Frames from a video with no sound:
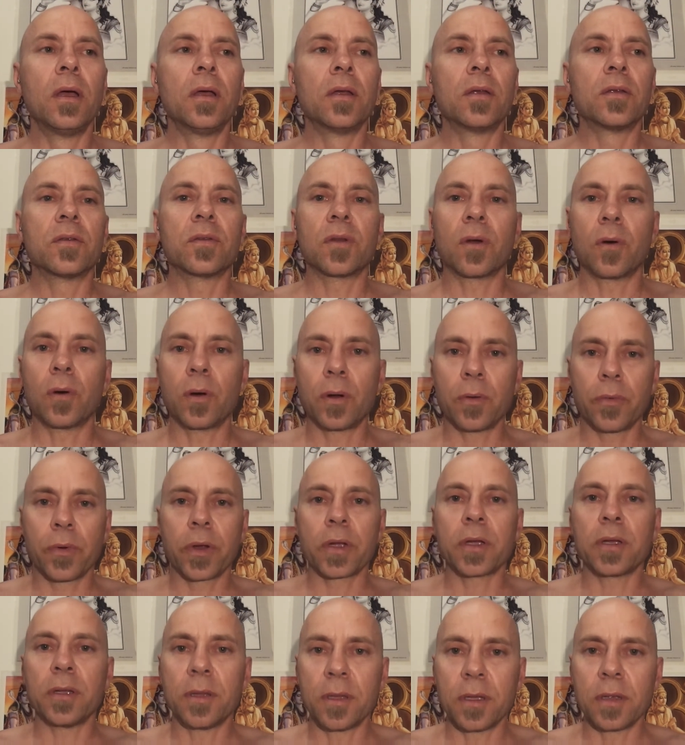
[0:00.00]
So I
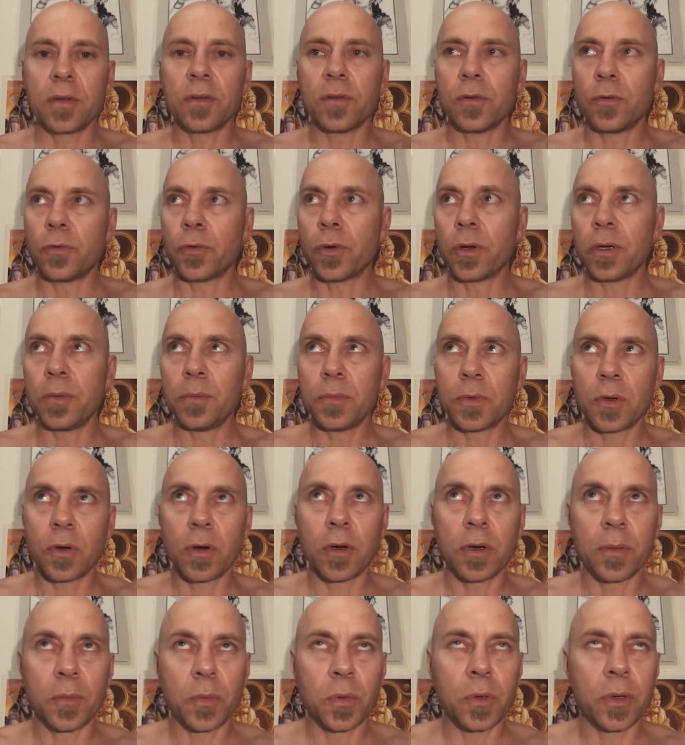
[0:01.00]
reckon there's a dream
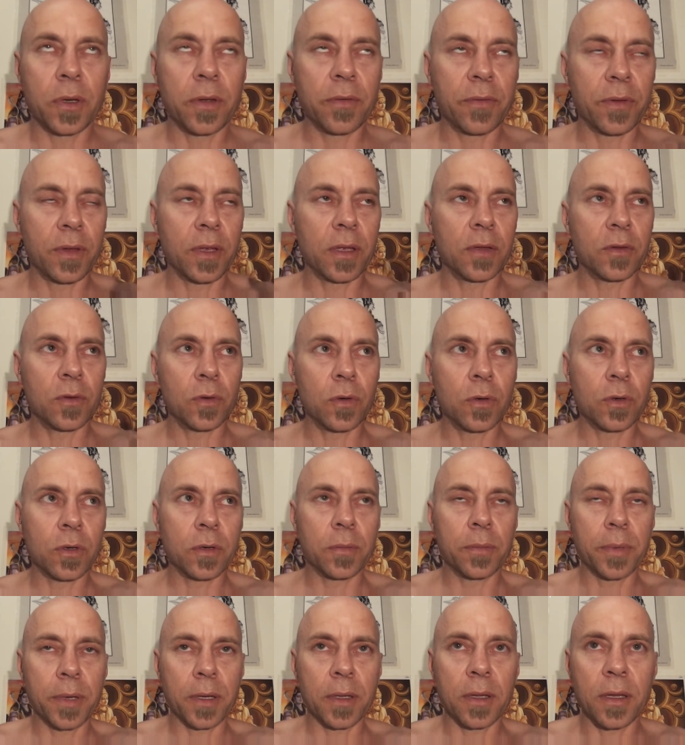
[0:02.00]
time, whatever they talk
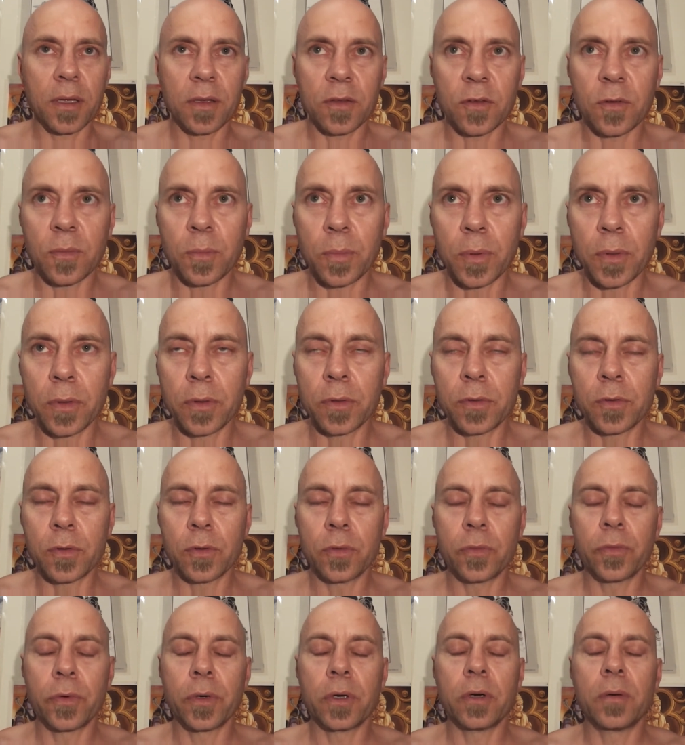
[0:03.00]
about, that spiritual
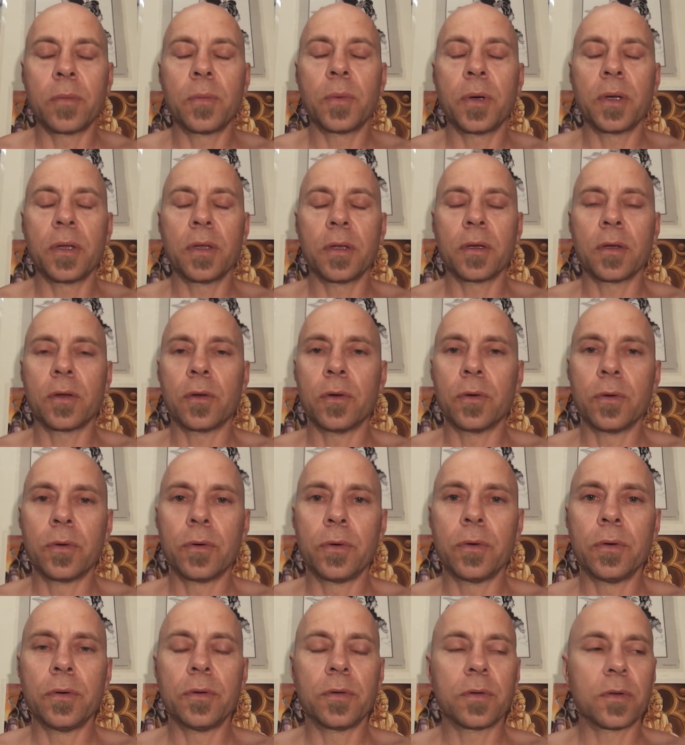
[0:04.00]
realm where the
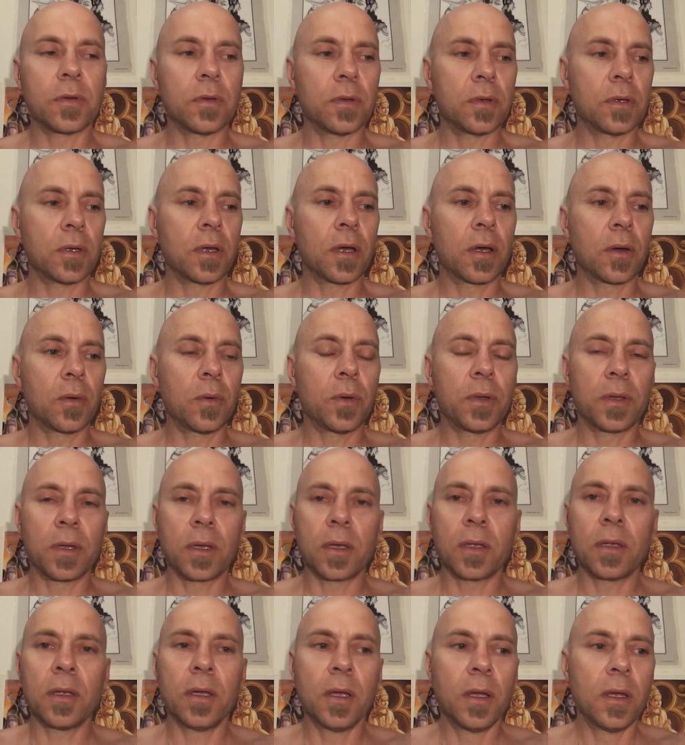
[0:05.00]
gurus can go when
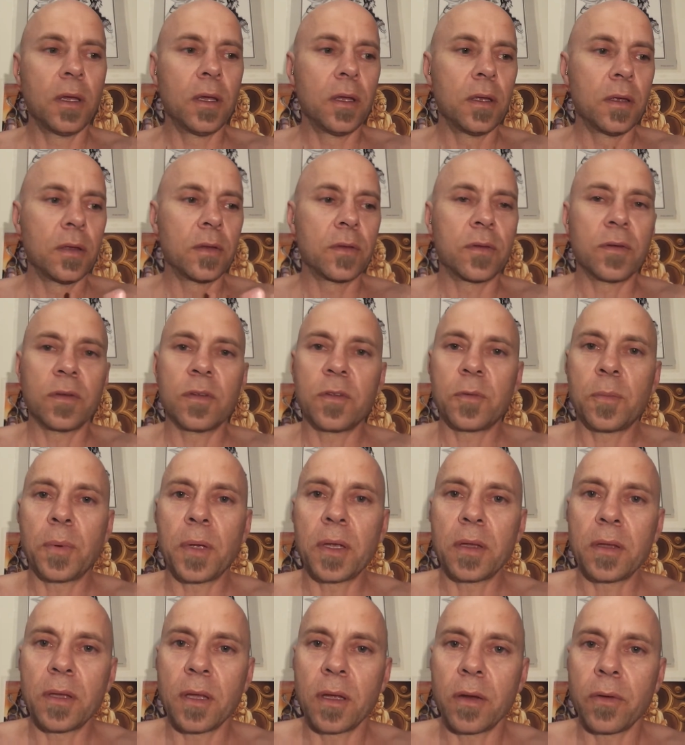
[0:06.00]
they
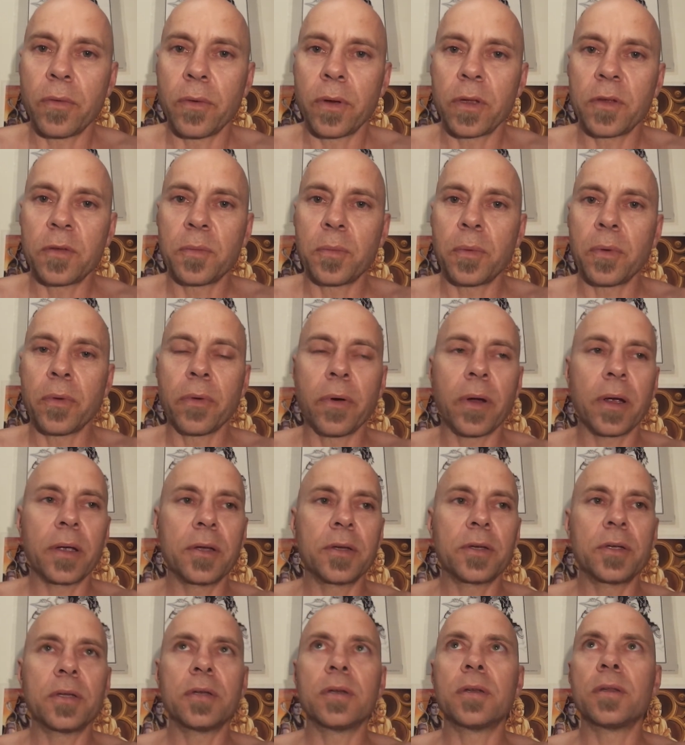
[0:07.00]
suspend their
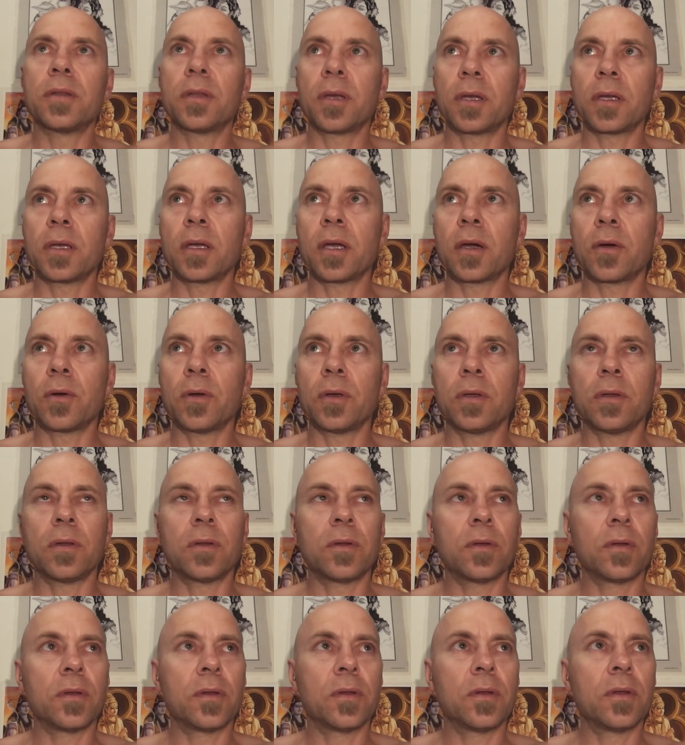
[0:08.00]
respiration and they go
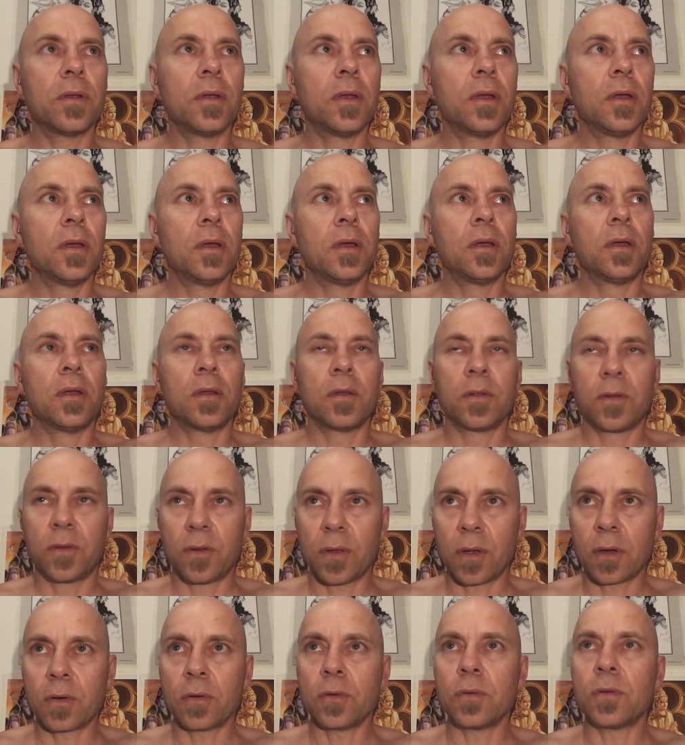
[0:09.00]
into the
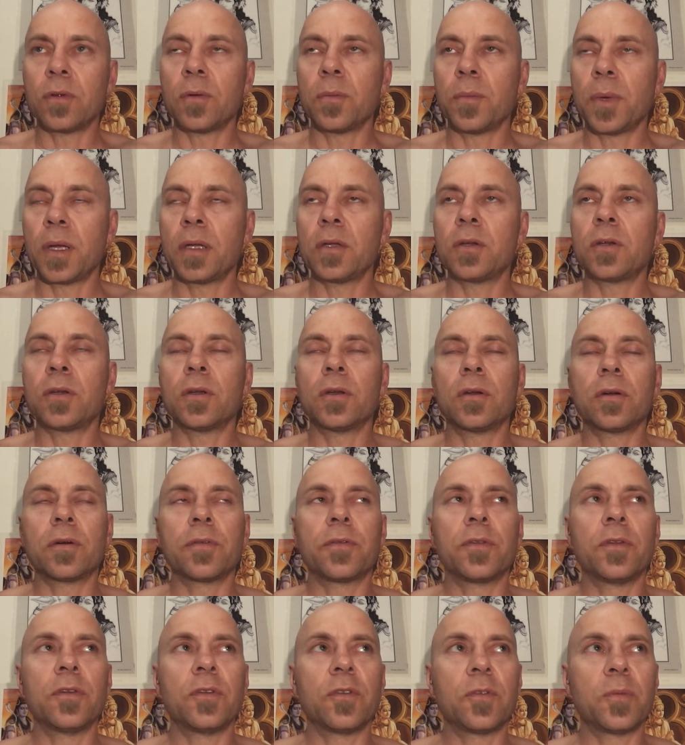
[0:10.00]
subtle dimension
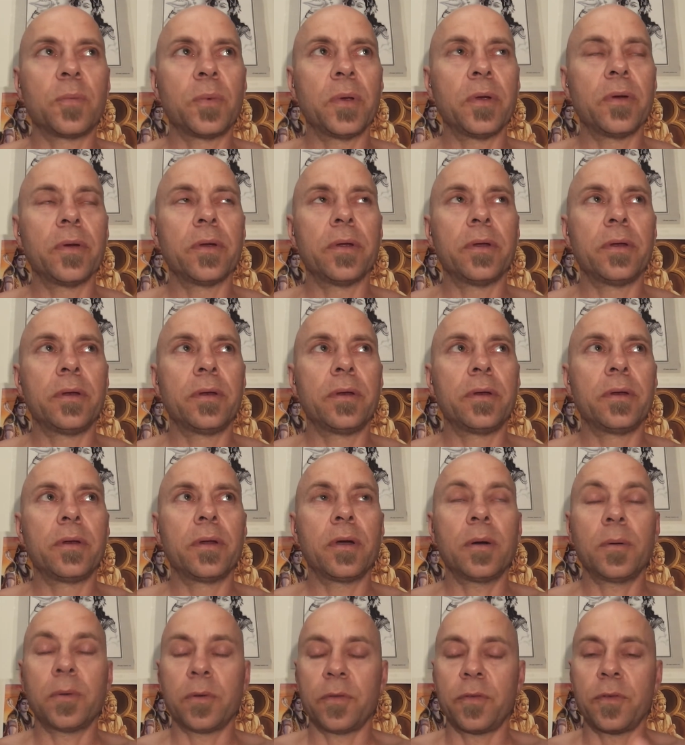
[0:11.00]
of the spirit.
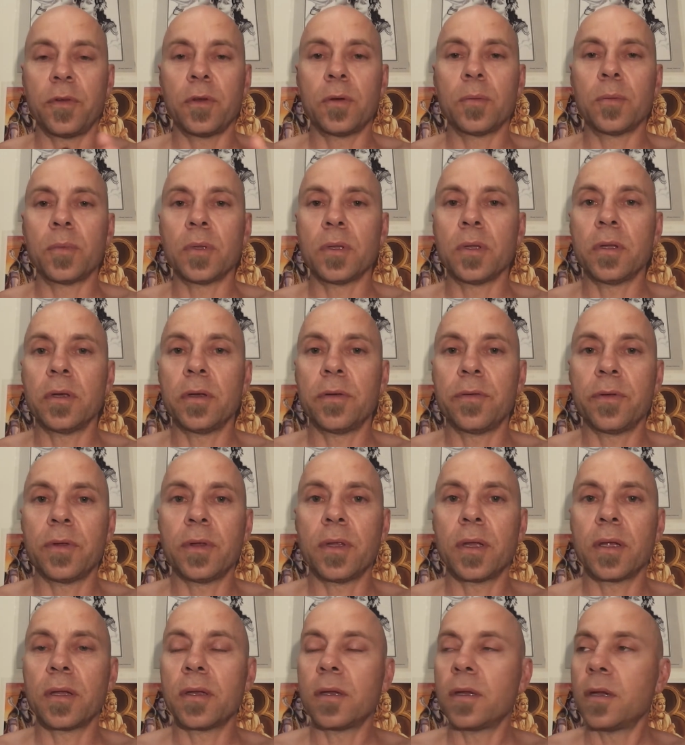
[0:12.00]
I'm a firm believer
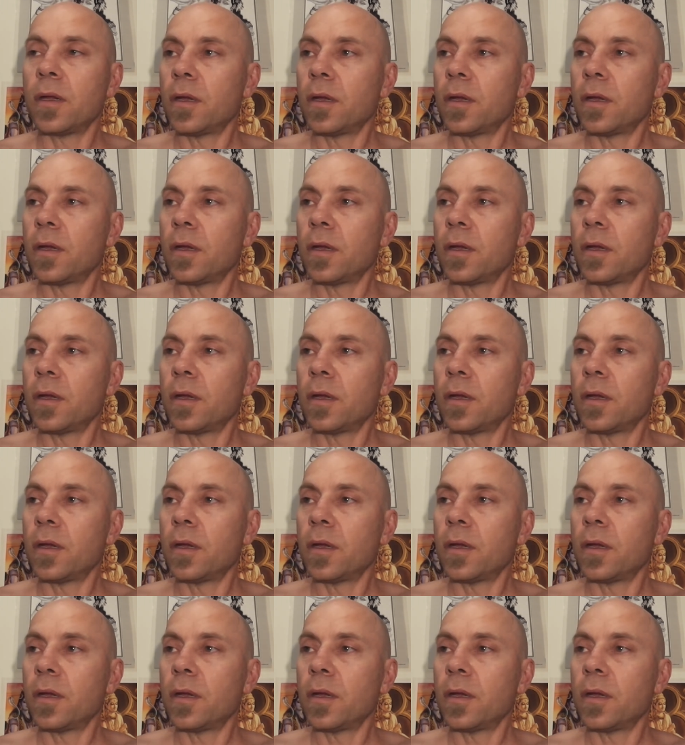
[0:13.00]
that